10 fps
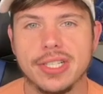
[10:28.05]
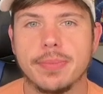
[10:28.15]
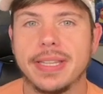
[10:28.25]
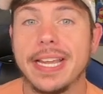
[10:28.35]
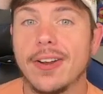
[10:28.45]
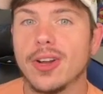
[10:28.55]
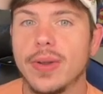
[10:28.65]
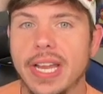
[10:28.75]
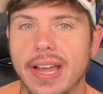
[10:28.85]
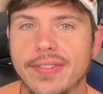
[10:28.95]
But they are going to
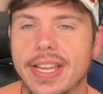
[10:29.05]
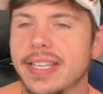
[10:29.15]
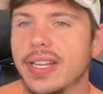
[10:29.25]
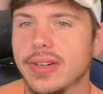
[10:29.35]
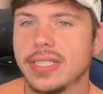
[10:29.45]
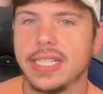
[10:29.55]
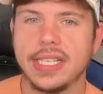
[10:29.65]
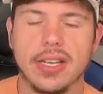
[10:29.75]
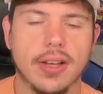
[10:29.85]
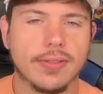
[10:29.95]
have that Giratina,
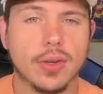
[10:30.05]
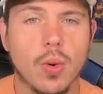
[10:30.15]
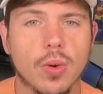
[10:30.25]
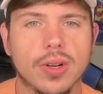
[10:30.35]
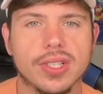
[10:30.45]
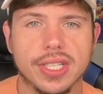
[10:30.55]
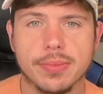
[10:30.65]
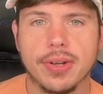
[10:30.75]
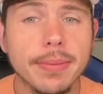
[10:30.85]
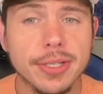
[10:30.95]
of course. It's
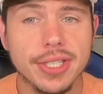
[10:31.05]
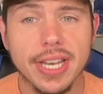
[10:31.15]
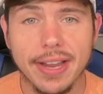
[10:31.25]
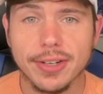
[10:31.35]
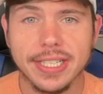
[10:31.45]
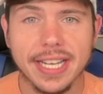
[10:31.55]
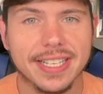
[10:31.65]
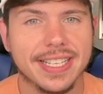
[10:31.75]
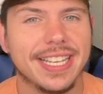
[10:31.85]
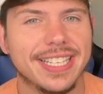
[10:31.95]
pretty much in every deck.
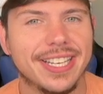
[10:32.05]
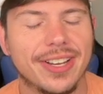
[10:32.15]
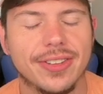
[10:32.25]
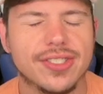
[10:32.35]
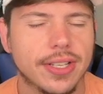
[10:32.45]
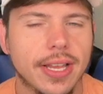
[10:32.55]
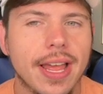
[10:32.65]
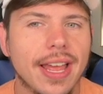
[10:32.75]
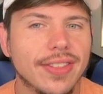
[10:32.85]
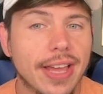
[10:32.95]
You know, there's
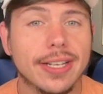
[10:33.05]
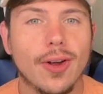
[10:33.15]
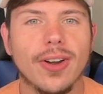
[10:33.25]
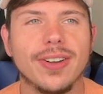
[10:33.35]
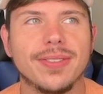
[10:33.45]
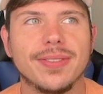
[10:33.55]
that card.